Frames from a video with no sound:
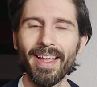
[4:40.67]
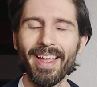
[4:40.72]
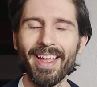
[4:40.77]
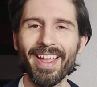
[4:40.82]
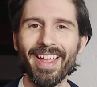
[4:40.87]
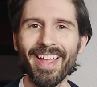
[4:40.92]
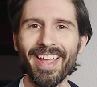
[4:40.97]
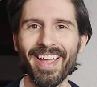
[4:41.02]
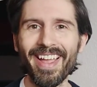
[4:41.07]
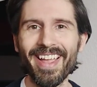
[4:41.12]

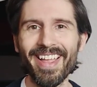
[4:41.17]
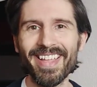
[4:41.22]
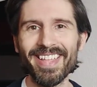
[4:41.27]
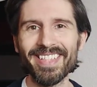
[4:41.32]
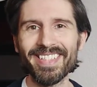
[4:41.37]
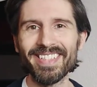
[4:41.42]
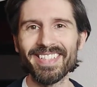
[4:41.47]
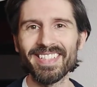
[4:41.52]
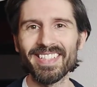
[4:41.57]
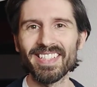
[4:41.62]

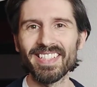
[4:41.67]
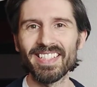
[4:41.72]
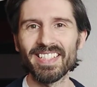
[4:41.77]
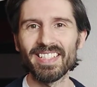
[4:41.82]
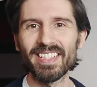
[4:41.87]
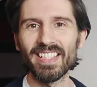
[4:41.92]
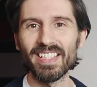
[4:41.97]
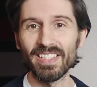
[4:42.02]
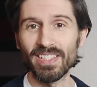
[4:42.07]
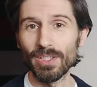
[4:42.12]
And
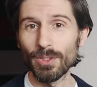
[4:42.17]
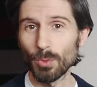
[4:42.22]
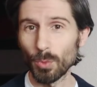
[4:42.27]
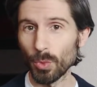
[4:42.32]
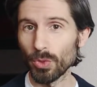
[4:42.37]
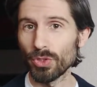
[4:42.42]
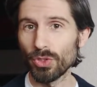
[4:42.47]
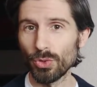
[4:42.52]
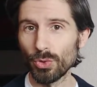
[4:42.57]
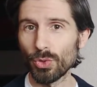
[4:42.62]
this is
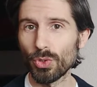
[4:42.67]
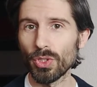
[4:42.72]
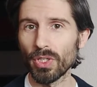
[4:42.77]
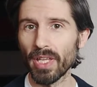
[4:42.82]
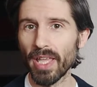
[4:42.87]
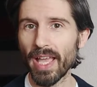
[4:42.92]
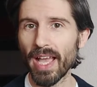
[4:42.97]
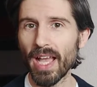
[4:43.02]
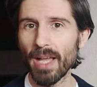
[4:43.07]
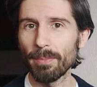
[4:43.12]
what usually
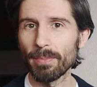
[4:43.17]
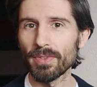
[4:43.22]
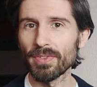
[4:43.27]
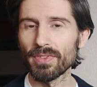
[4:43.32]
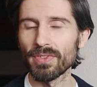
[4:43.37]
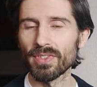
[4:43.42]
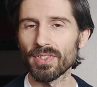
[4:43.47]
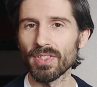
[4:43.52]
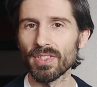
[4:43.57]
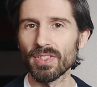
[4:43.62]

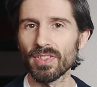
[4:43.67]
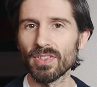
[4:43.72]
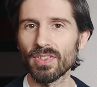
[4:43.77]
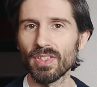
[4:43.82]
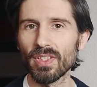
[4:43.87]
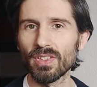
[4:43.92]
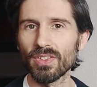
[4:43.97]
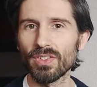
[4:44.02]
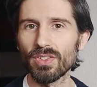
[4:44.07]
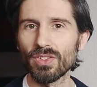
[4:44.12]
happens, is
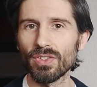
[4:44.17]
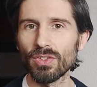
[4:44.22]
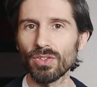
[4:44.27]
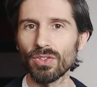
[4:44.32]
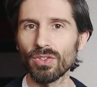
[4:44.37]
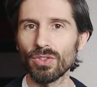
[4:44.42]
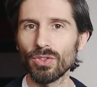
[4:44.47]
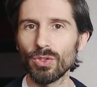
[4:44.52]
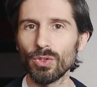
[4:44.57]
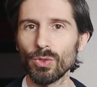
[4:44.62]
that
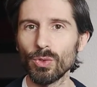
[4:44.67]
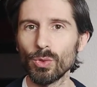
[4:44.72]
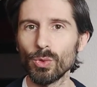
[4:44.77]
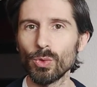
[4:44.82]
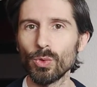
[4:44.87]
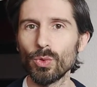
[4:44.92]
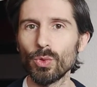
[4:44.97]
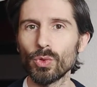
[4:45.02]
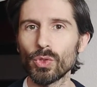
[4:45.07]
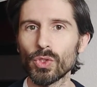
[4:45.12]

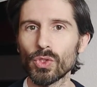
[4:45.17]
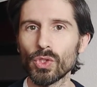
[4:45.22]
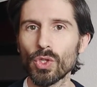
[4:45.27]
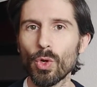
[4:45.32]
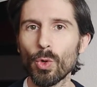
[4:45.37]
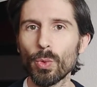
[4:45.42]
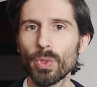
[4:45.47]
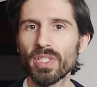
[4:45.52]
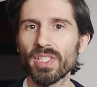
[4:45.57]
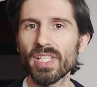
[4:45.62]
you
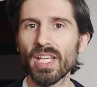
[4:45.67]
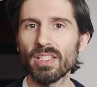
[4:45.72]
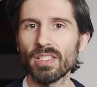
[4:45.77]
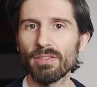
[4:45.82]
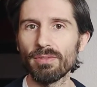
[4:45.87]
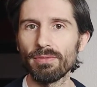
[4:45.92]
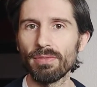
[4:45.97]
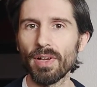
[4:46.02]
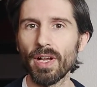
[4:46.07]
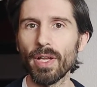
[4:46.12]
so
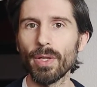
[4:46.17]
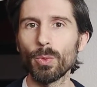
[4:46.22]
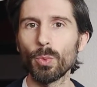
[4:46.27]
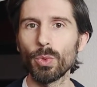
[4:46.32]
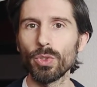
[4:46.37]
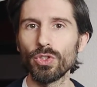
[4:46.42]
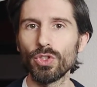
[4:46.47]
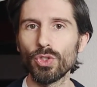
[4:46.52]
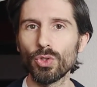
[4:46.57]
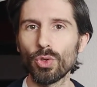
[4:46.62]
identify
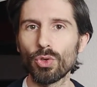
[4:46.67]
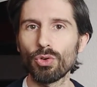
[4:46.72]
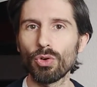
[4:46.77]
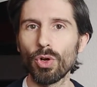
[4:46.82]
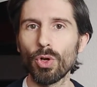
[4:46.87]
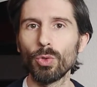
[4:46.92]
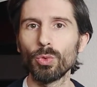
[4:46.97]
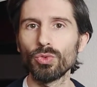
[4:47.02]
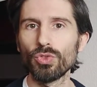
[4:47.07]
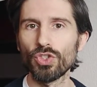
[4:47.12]
with your
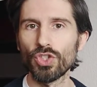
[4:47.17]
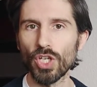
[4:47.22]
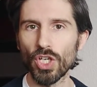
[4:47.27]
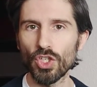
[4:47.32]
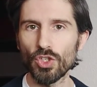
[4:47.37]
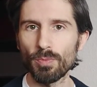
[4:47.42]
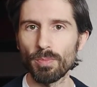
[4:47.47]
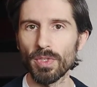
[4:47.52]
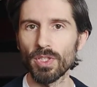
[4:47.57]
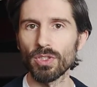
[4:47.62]
own
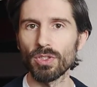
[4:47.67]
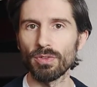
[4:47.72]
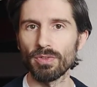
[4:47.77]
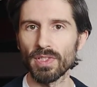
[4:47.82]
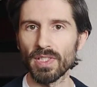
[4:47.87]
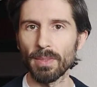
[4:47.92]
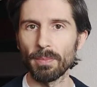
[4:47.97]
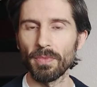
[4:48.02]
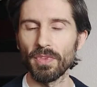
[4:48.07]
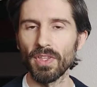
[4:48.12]
judgment of
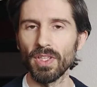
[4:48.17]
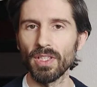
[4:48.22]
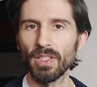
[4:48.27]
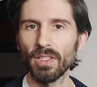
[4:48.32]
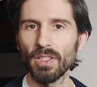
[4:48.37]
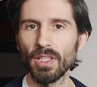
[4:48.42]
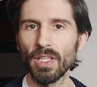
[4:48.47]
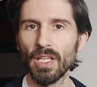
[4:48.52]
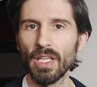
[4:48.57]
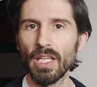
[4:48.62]

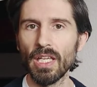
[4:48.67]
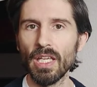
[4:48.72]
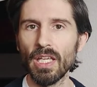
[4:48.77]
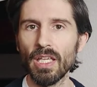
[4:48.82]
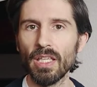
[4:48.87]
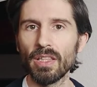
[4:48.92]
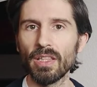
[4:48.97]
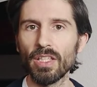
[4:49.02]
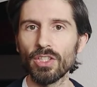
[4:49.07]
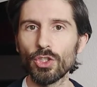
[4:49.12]
something
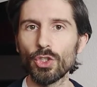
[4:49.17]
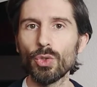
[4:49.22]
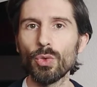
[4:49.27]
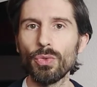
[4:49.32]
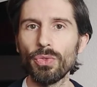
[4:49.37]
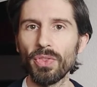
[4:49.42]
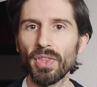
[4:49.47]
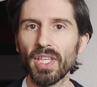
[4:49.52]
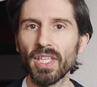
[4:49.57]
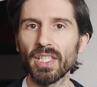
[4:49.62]
that you
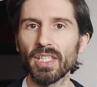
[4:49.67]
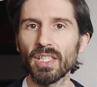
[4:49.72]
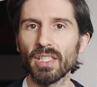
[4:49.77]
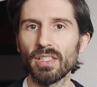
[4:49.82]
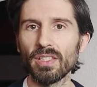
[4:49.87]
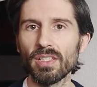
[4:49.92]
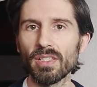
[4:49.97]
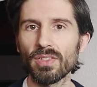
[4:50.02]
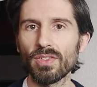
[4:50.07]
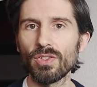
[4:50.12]
think
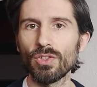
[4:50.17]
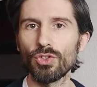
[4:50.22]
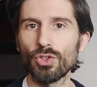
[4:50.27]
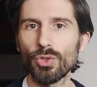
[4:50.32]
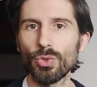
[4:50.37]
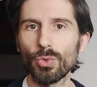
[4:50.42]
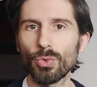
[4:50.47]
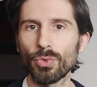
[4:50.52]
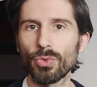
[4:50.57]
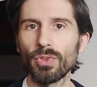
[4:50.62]
it is the
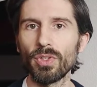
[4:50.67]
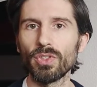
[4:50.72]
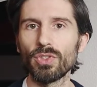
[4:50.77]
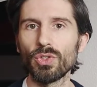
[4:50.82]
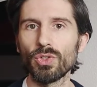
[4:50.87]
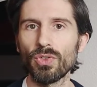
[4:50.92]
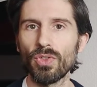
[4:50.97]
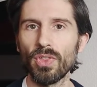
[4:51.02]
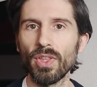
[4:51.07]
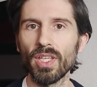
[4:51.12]
truth, that
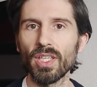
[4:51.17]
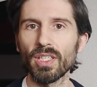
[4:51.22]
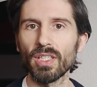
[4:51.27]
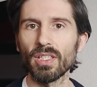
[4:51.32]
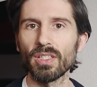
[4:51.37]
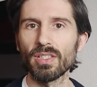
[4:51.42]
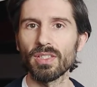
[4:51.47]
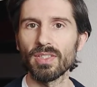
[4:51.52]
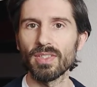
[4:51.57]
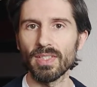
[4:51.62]
you think
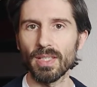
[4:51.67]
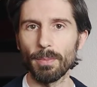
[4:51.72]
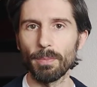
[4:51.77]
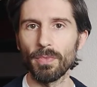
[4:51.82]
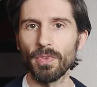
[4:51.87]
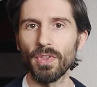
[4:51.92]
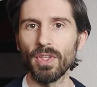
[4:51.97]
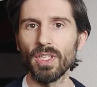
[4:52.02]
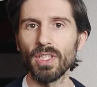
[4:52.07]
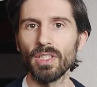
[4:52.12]
it is
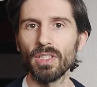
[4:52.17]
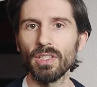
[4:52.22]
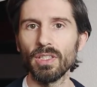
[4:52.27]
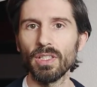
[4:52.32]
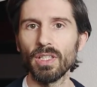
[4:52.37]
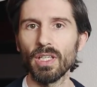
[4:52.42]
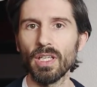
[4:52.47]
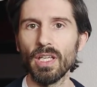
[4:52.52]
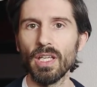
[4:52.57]
something